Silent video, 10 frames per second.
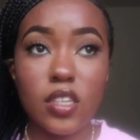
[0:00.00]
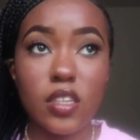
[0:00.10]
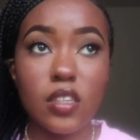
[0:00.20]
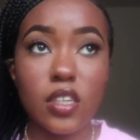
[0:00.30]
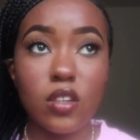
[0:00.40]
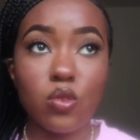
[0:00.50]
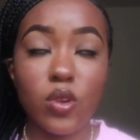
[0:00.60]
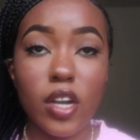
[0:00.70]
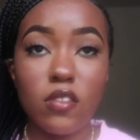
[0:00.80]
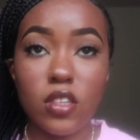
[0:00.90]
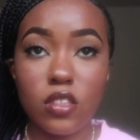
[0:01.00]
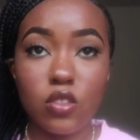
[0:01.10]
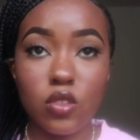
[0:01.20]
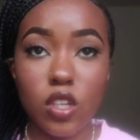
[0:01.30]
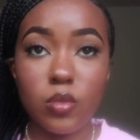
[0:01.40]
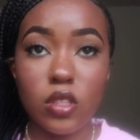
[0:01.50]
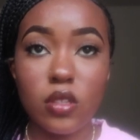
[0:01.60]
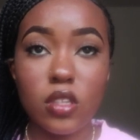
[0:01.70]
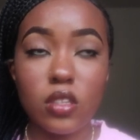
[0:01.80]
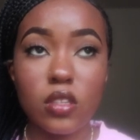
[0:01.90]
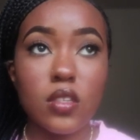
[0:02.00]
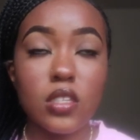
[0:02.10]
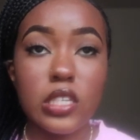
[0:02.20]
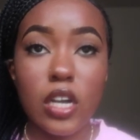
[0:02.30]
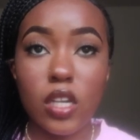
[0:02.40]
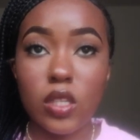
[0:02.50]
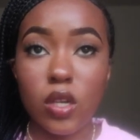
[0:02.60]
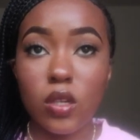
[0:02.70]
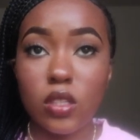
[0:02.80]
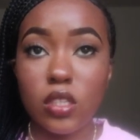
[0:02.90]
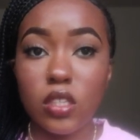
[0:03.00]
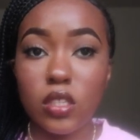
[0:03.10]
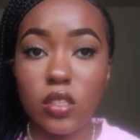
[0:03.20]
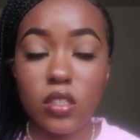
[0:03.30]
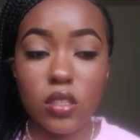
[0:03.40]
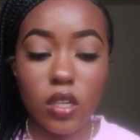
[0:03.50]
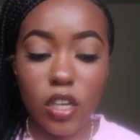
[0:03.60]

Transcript: that they arrive because I know y'all be looking to see how long these